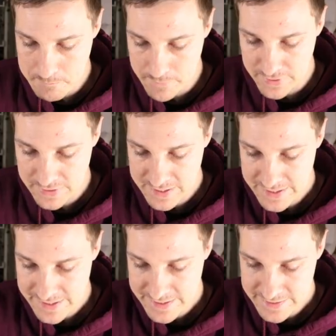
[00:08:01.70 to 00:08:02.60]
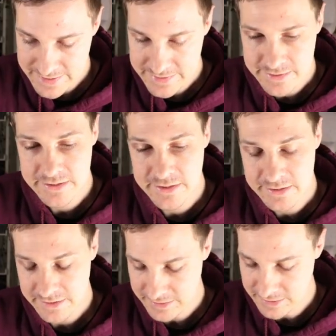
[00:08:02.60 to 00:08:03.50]
Blade.
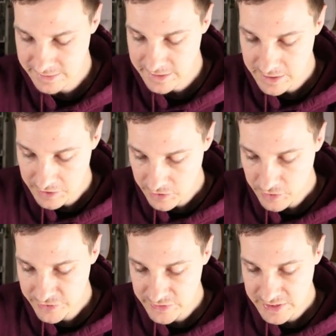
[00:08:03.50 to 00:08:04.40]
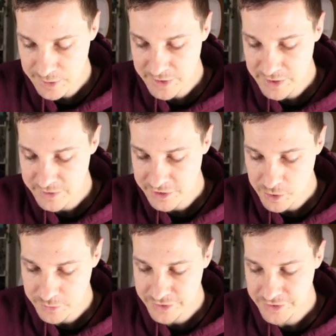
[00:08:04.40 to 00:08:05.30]
Also, let me know in the
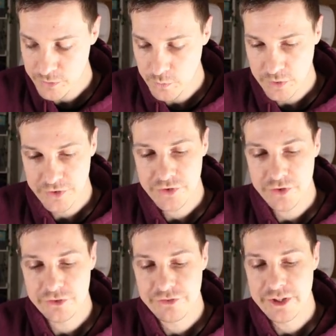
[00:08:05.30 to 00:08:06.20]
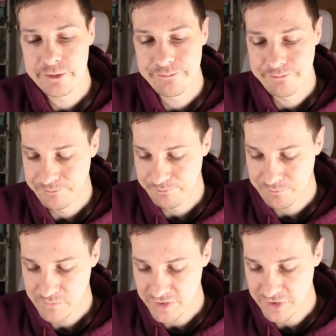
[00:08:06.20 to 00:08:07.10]
comments what sort of
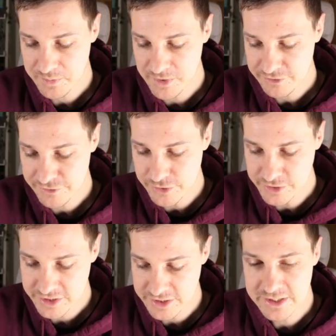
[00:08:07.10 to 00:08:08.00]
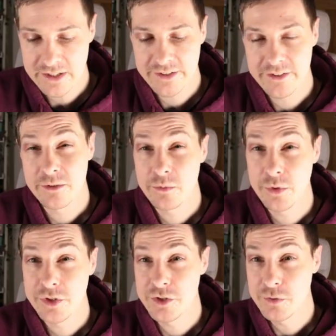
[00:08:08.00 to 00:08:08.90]
Spiritforged cards
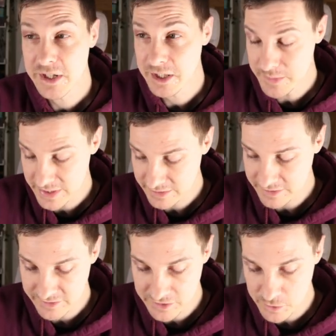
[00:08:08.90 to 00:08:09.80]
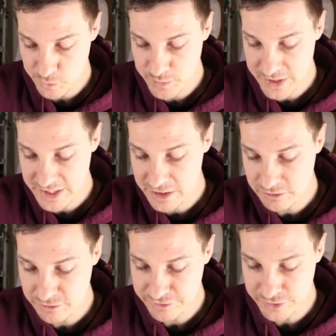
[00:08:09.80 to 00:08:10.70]
would you recommend to pick
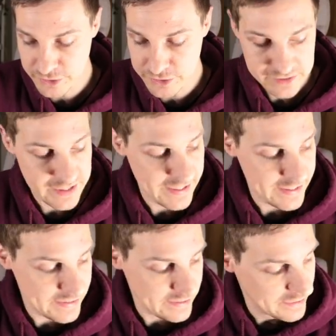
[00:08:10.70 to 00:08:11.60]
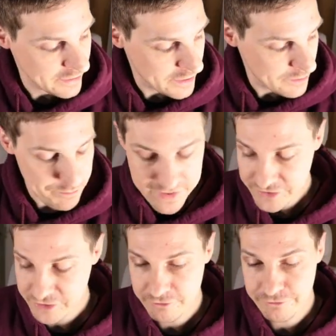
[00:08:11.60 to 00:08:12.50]
out for a
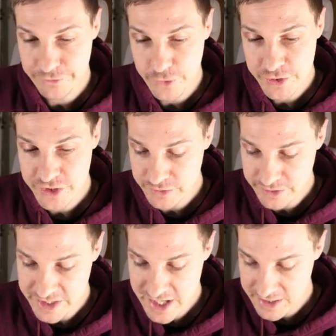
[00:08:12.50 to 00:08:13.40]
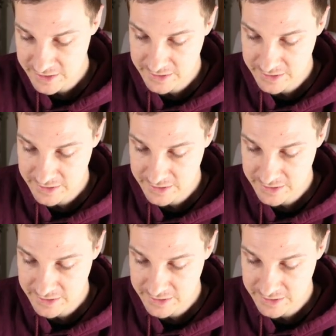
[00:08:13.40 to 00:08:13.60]
Misfortune deck.